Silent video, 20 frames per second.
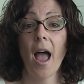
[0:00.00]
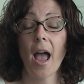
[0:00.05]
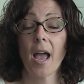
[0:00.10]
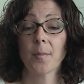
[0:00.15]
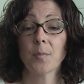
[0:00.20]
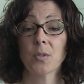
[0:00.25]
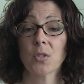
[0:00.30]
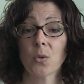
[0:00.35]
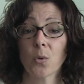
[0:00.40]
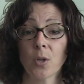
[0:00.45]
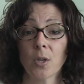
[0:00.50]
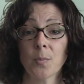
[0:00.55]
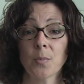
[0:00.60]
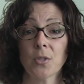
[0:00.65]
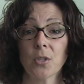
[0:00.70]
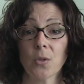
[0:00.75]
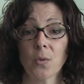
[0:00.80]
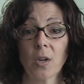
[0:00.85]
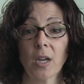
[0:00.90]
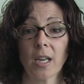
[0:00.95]
Absorb,
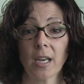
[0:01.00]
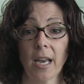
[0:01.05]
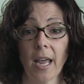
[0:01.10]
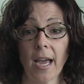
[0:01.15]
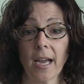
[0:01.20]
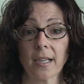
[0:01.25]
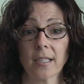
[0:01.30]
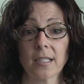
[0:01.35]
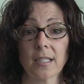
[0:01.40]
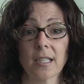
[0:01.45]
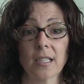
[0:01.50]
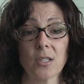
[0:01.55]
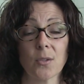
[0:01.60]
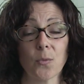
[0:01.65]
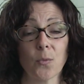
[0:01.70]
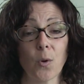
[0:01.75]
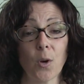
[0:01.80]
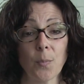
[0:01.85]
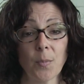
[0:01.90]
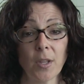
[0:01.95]
Do, Connect is a
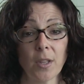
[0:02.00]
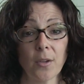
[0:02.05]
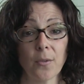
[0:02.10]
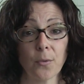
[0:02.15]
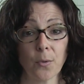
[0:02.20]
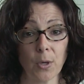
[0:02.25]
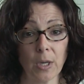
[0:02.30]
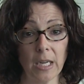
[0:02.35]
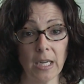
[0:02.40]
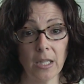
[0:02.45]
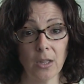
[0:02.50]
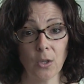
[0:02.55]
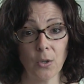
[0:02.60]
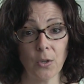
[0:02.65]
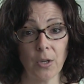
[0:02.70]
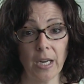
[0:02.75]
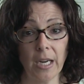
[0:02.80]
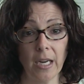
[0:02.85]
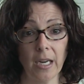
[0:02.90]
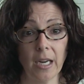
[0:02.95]
formula for
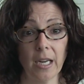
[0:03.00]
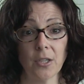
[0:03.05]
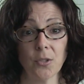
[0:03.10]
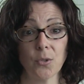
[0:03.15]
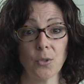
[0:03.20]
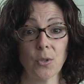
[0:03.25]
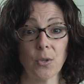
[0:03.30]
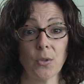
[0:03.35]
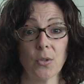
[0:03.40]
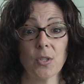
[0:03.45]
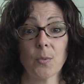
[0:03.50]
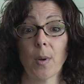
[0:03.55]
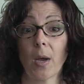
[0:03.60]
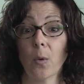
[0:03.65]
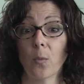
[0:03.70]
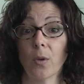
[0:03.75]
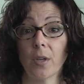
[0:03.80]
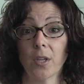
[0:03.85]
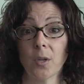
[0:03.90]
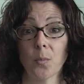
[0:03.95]
e-learning introduced
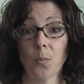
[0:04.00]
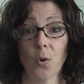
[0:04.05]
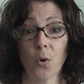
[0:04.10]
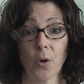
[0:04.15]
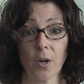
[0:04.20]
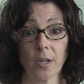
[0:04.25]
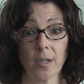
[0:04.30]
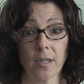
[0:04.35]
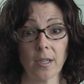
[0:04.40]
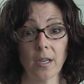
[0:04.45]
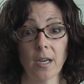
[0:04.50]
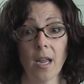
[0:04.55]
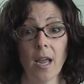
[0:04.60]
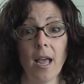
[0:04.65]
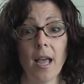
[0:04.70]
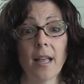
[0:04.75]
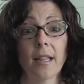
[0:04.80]
by William Horton